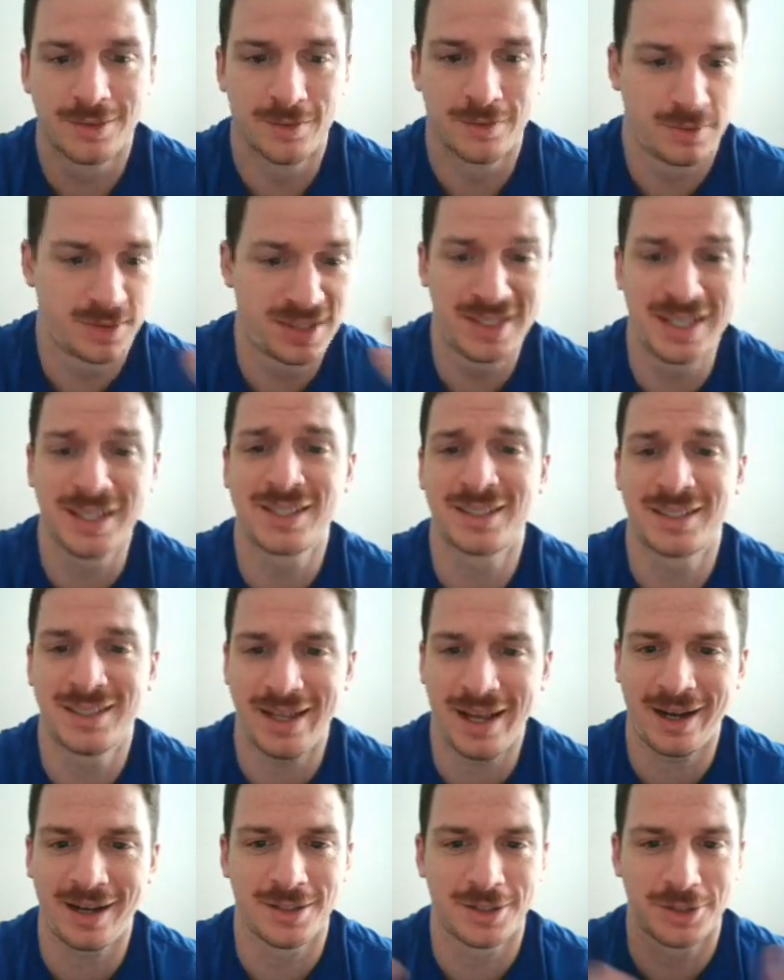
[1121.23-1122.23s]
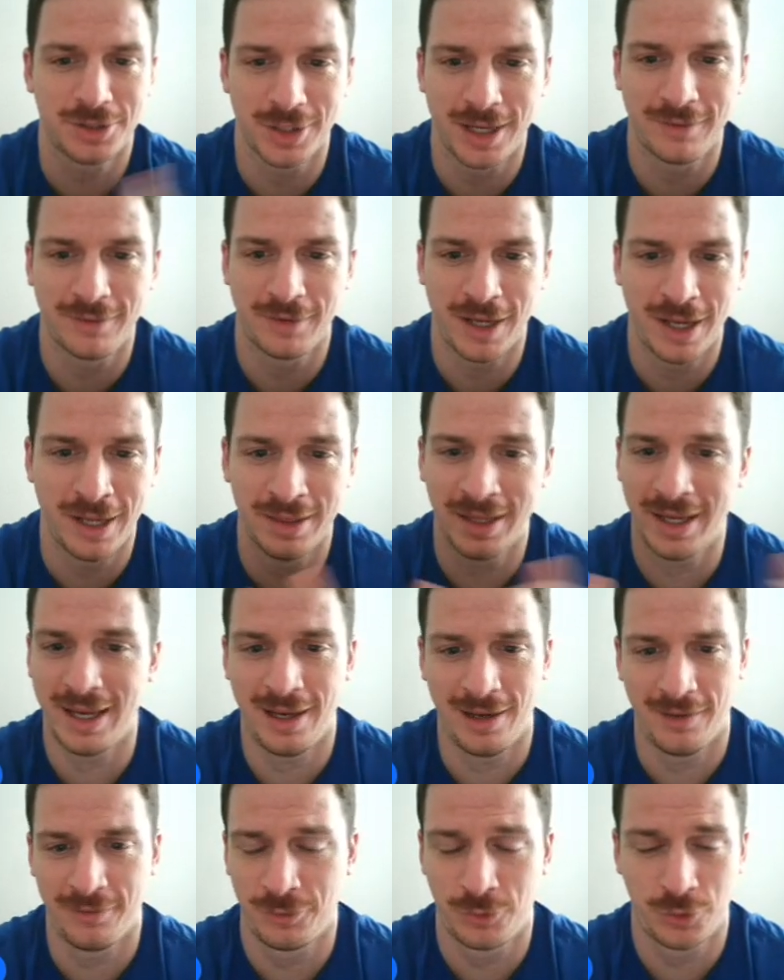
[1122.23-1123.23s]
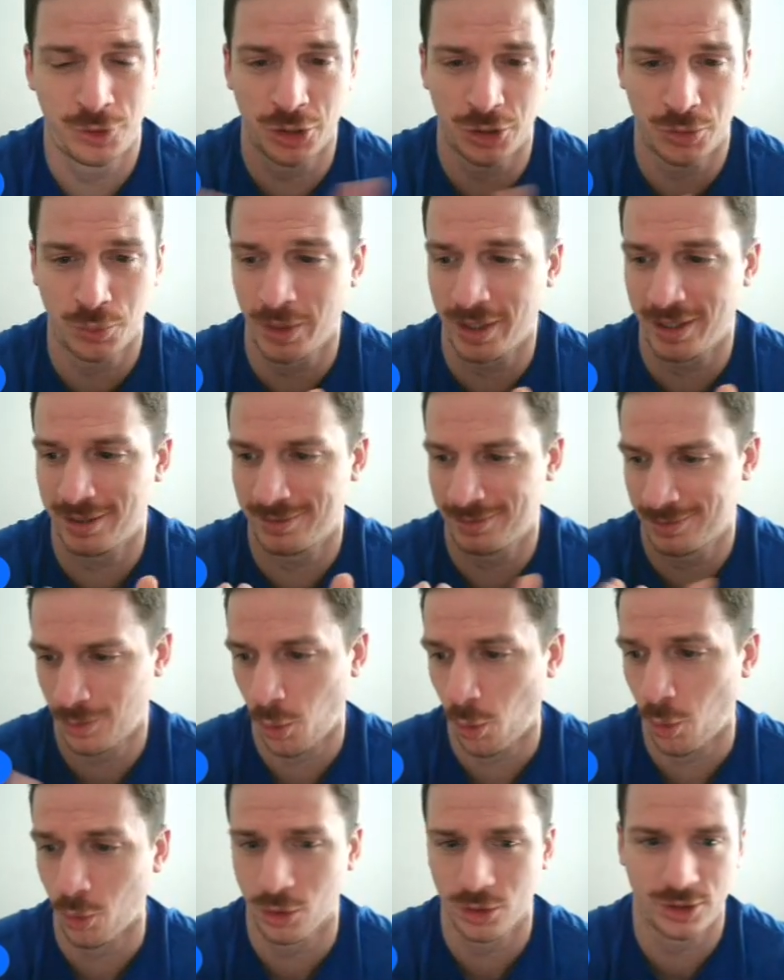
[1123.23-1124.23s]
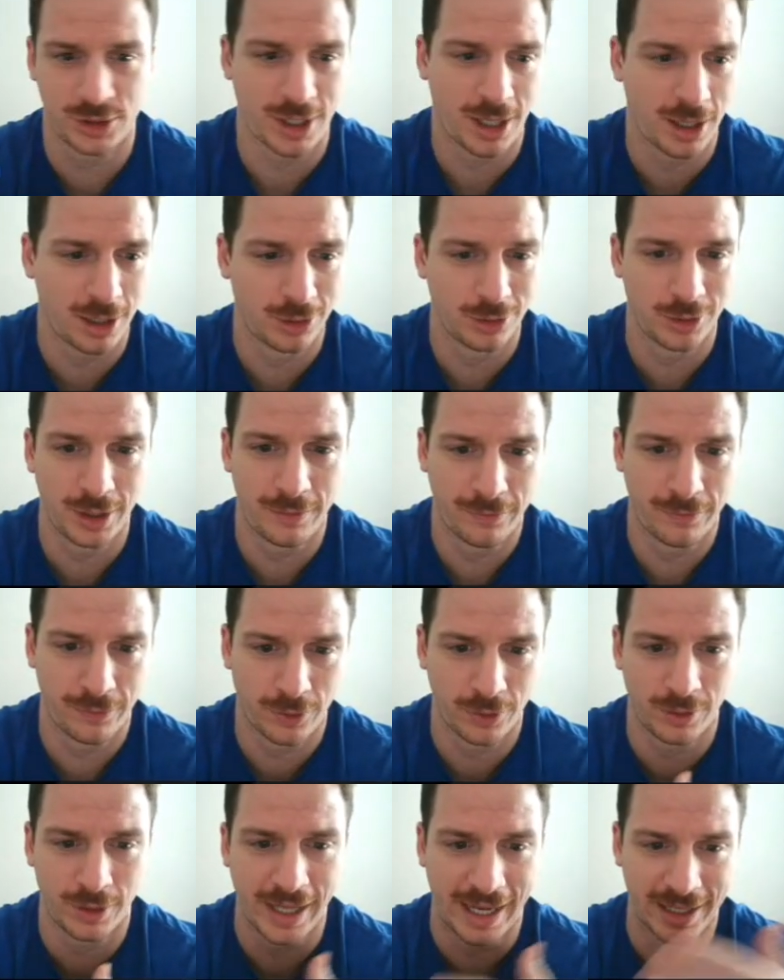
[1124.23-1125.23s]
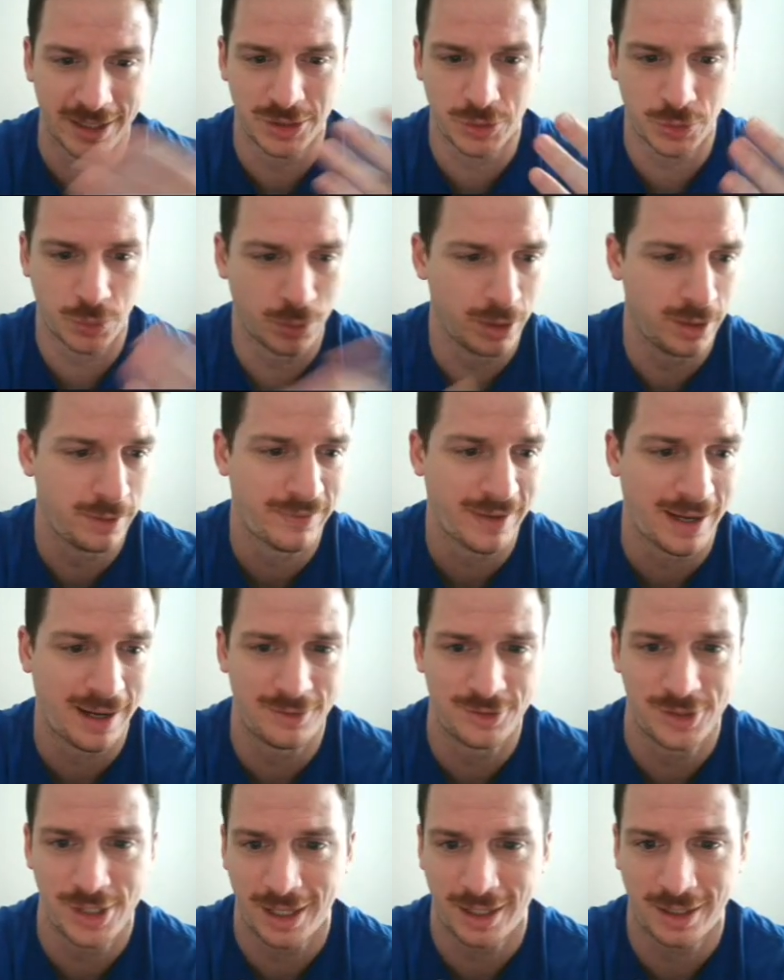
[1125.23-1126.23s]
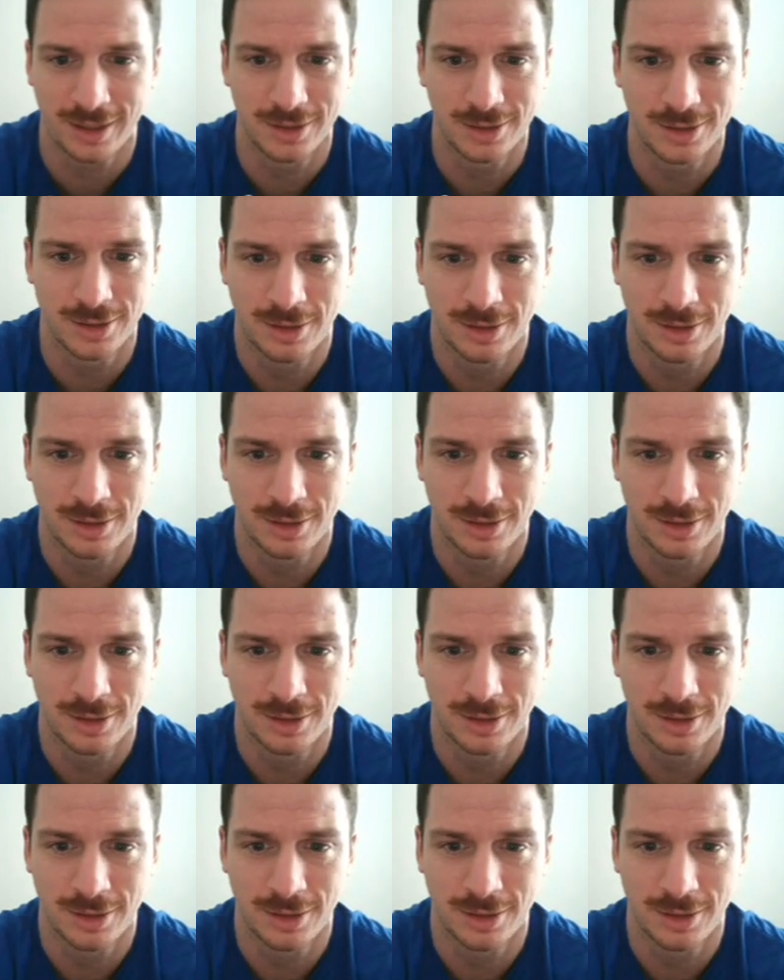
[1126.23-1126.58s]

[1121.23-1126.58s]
6 seconds left, and they have just went horizontally for the last 25 seconds.